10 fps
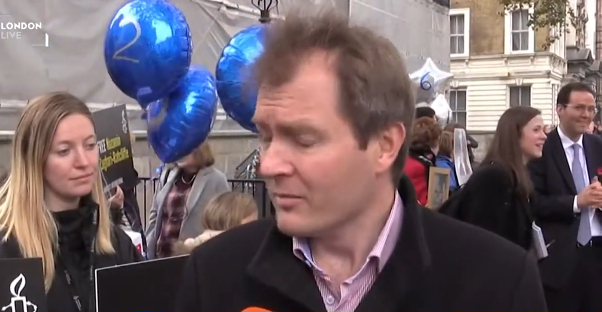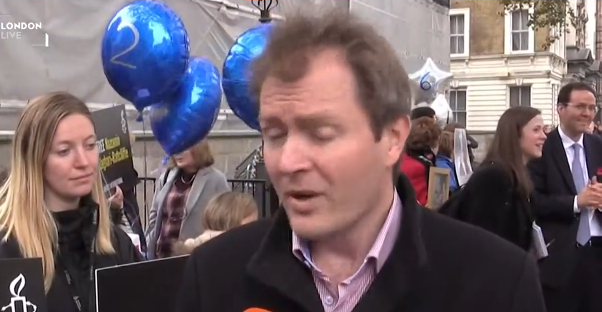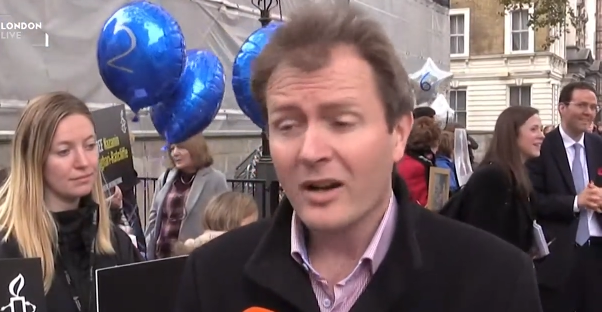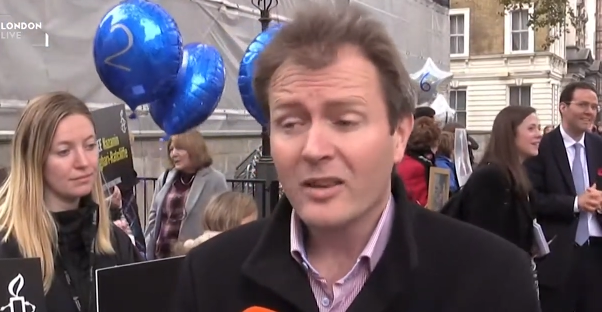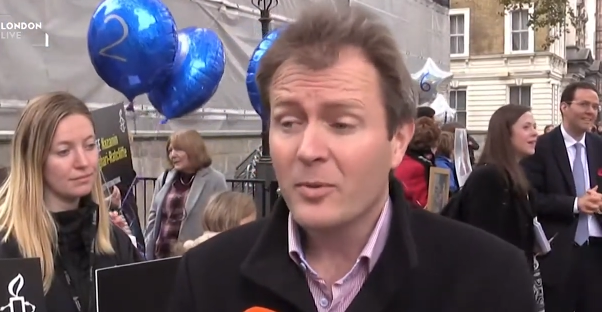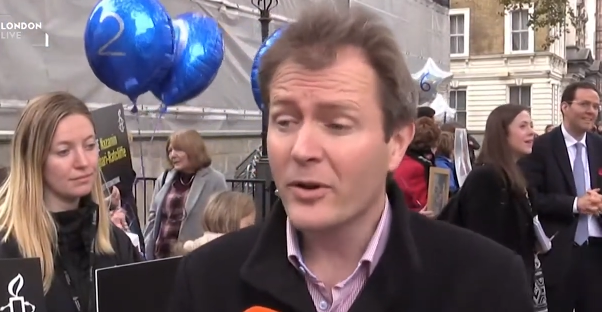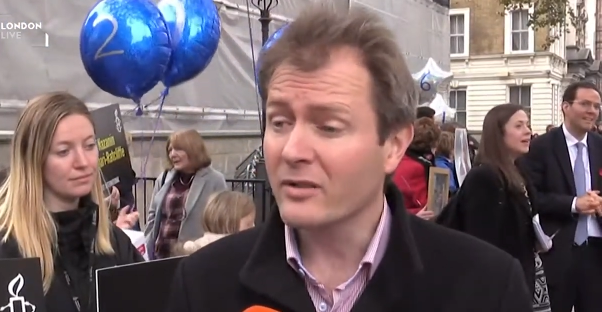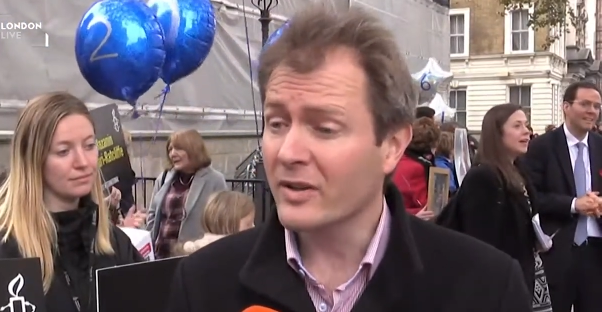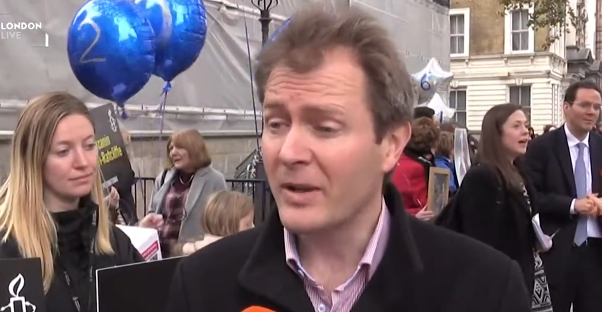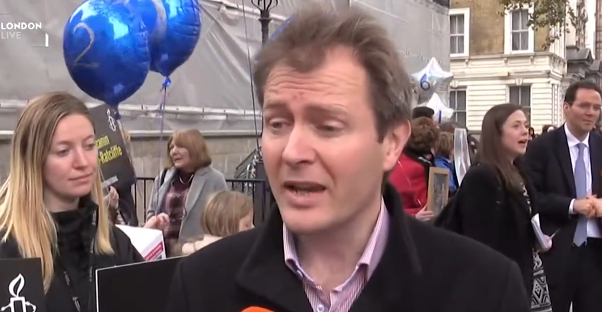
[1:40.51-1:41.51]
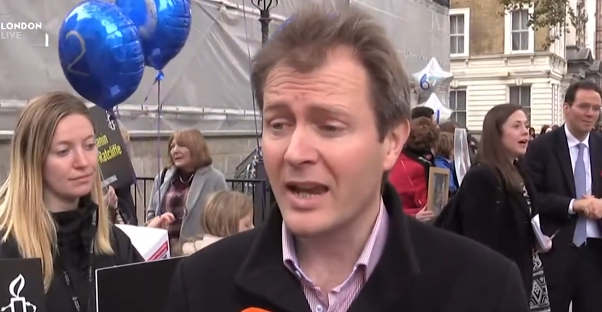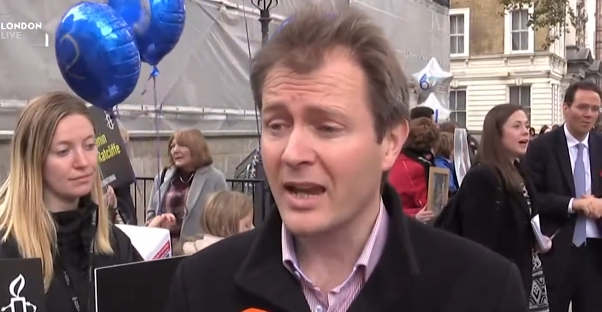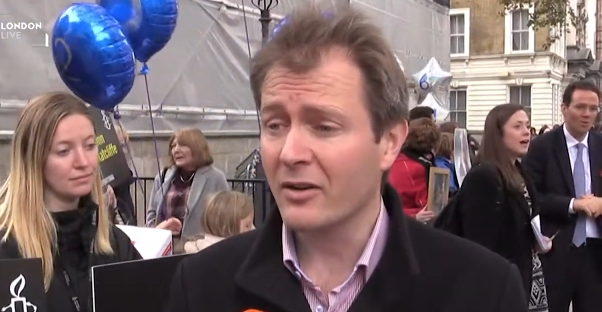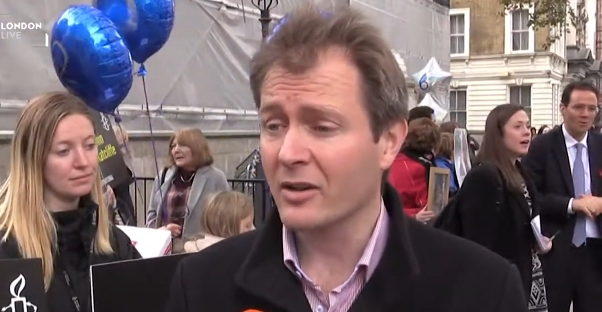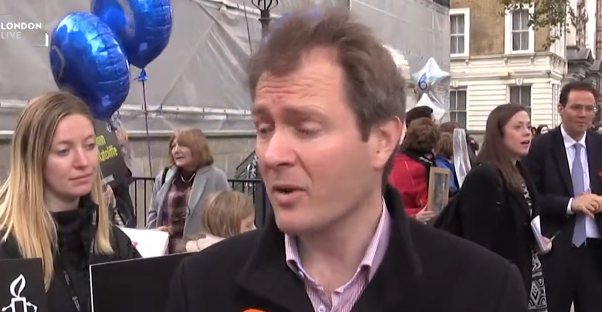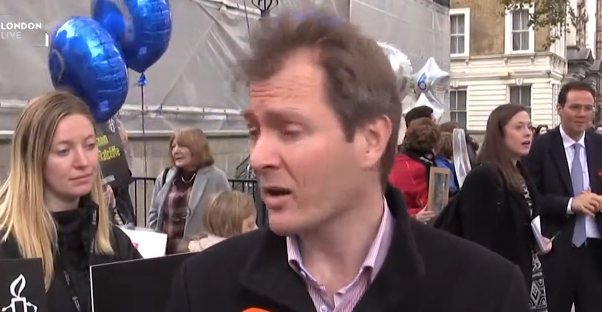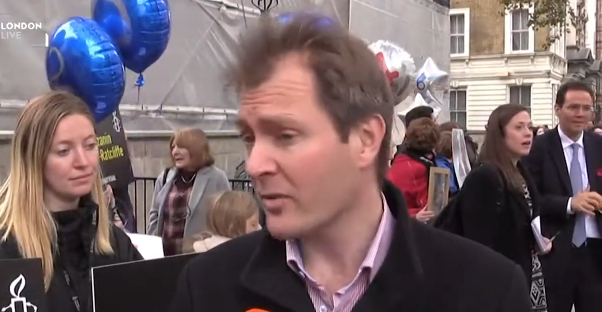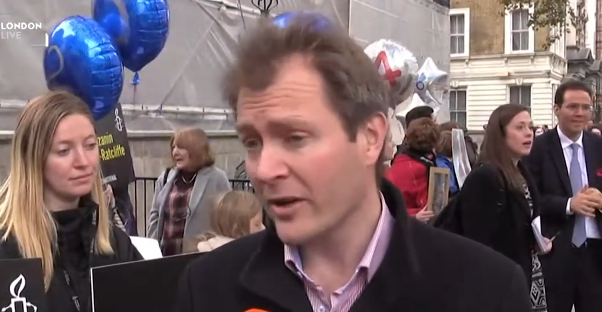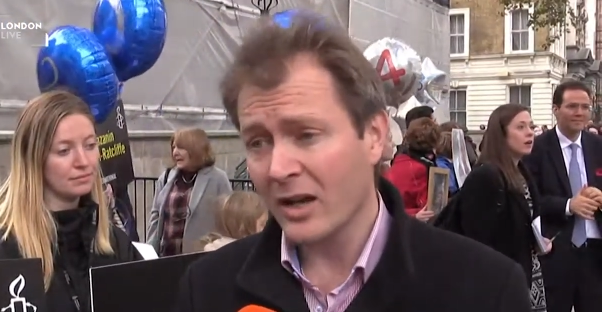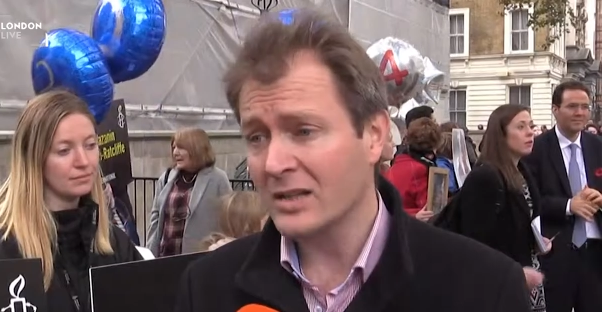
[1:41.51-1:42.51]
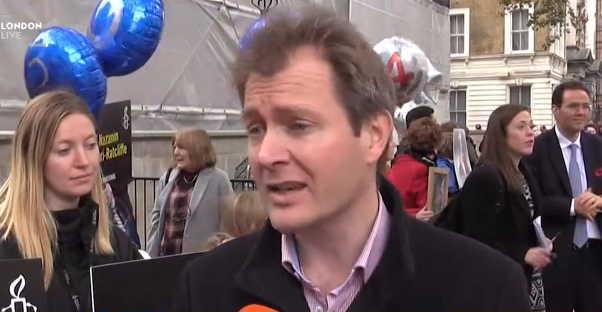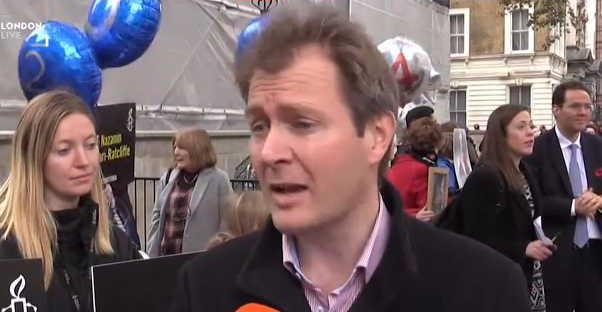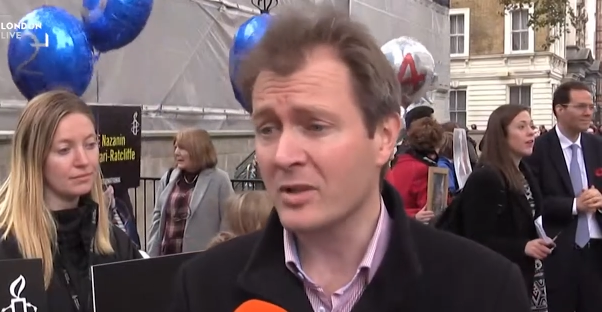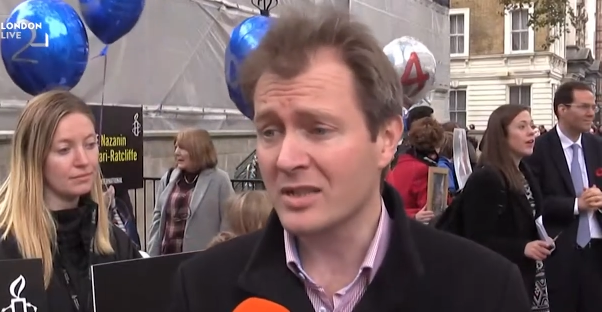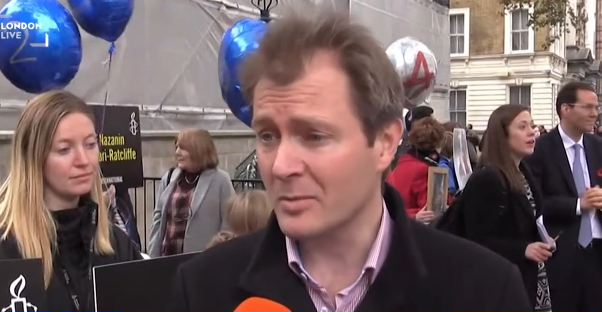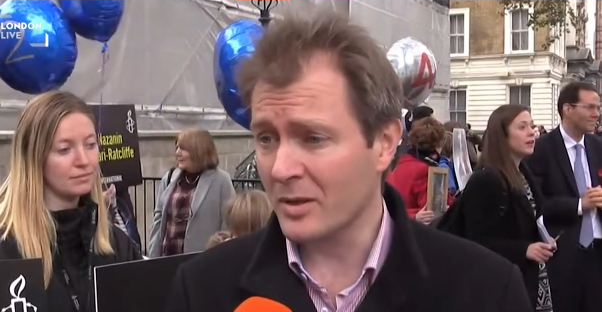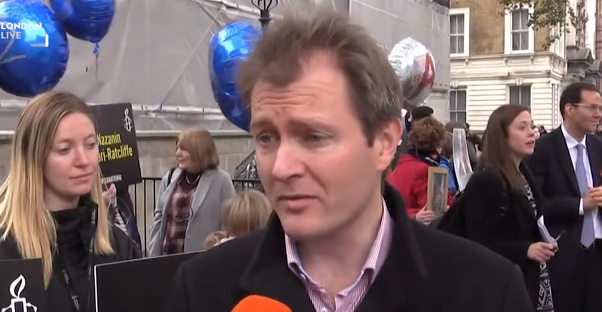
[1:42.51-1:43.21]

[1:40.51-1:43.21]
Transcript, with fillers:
Speaker 1: part of the point of being here and the part of the point of asking Amnesty to be